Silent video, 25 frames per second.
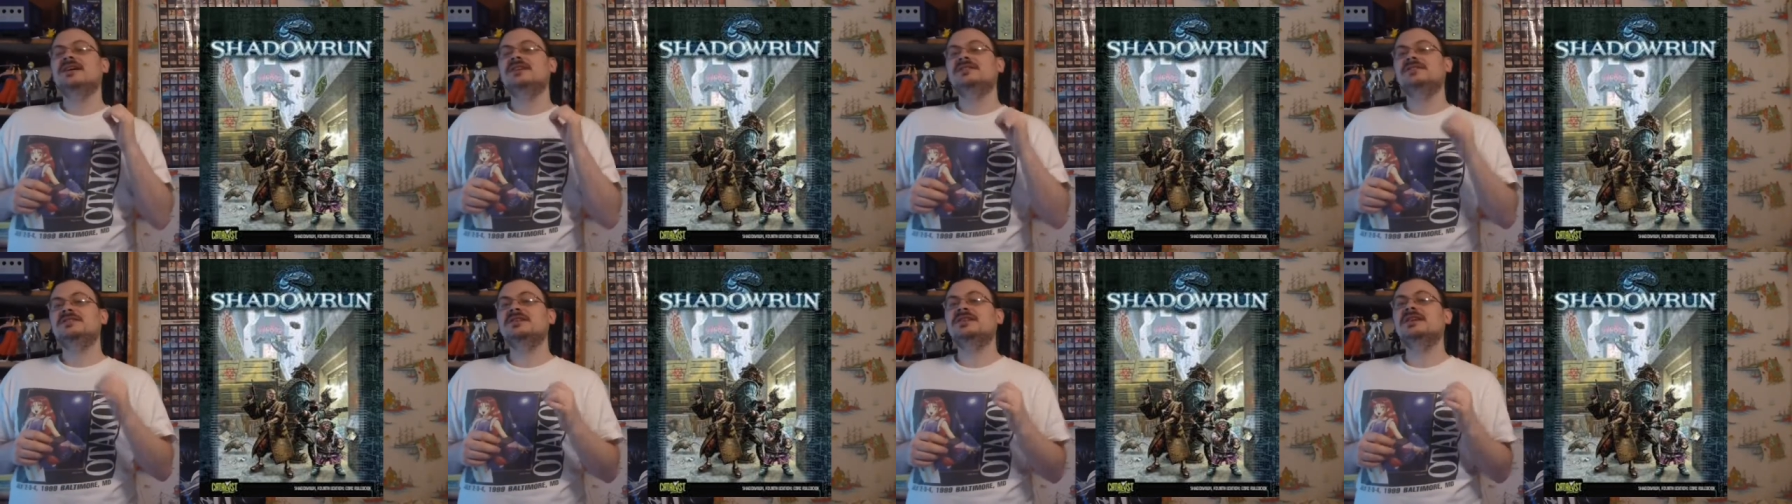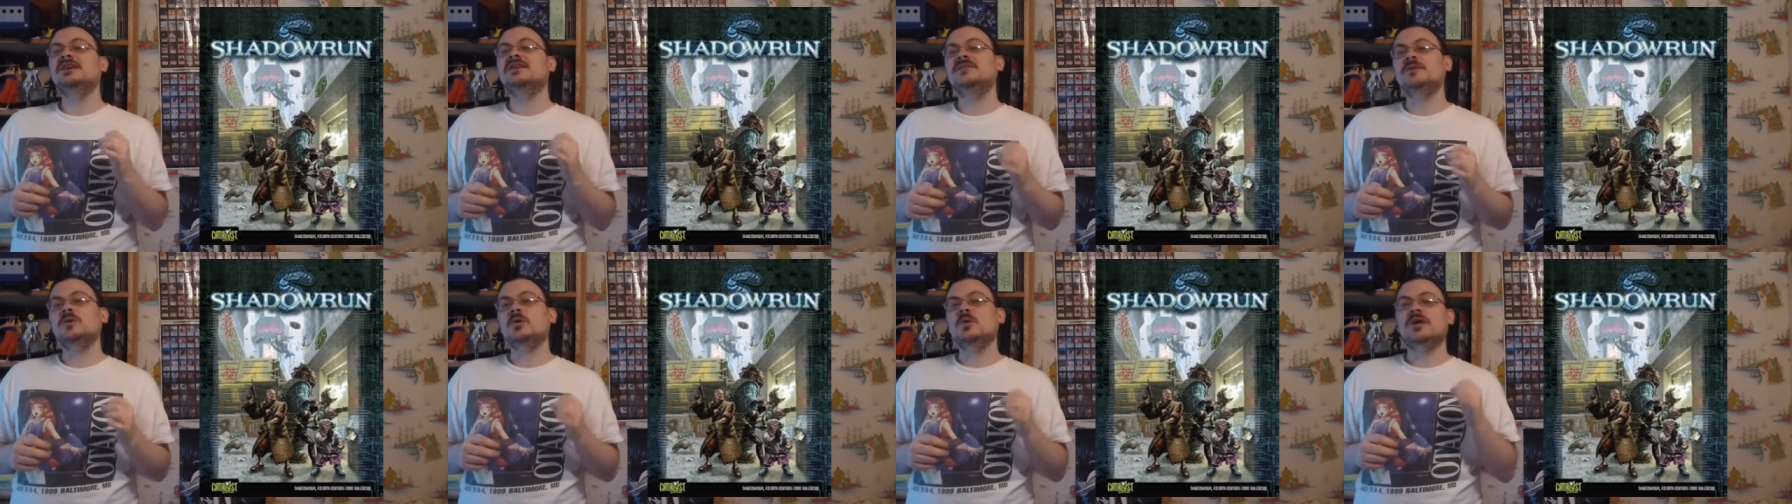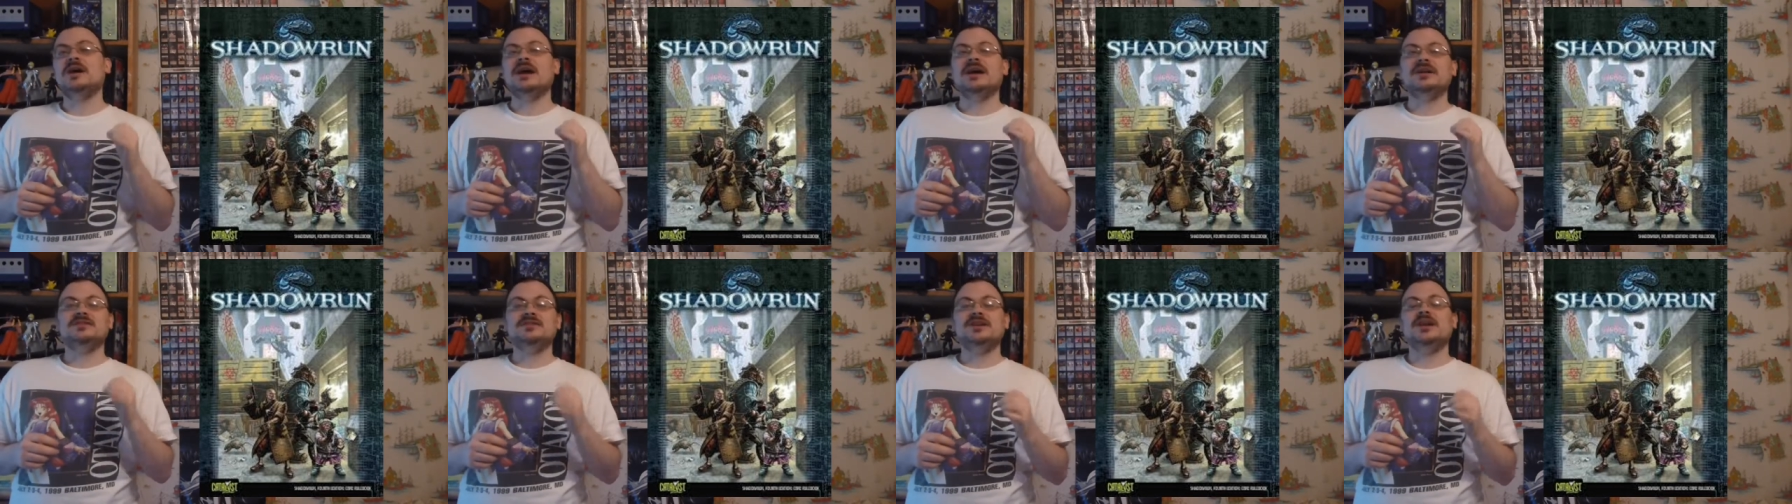to give you an
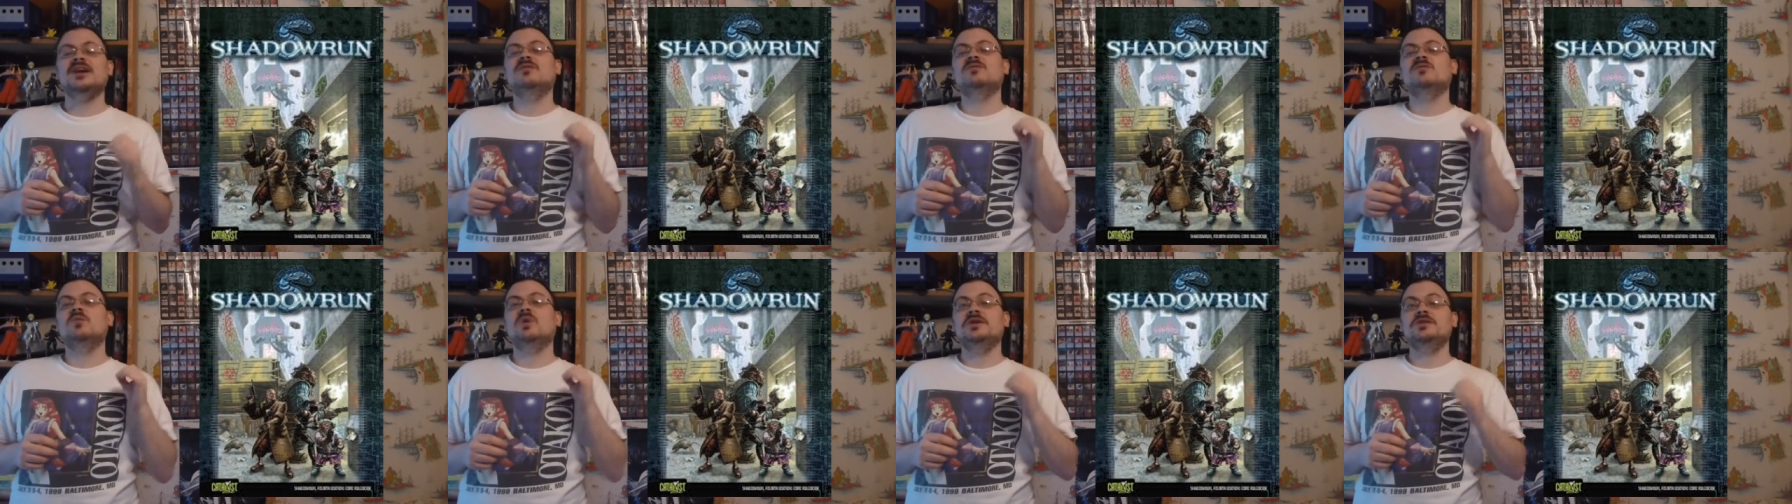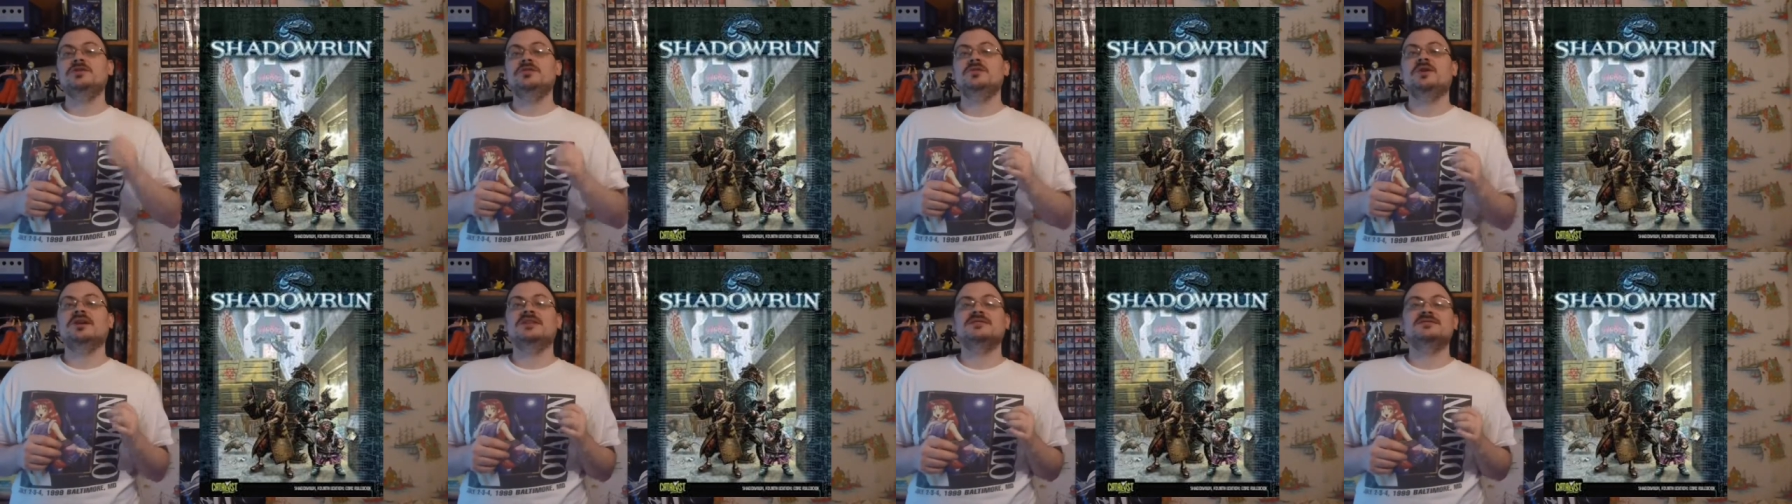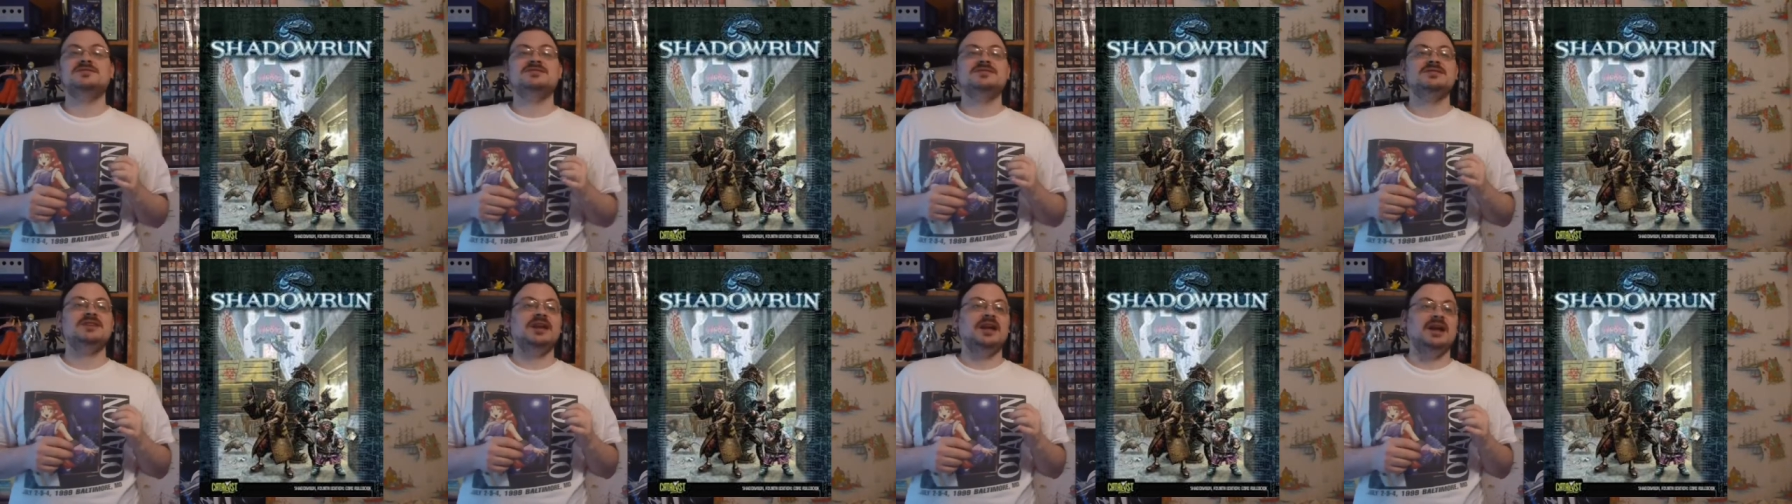idea of what you can
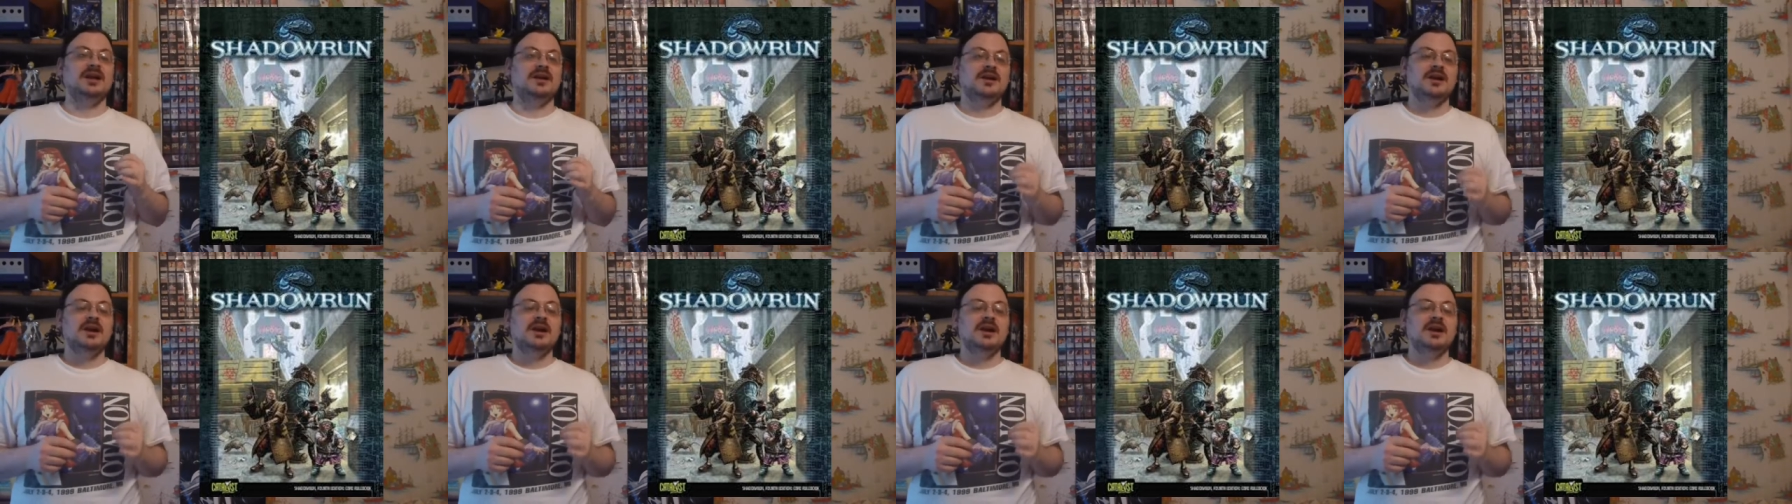see.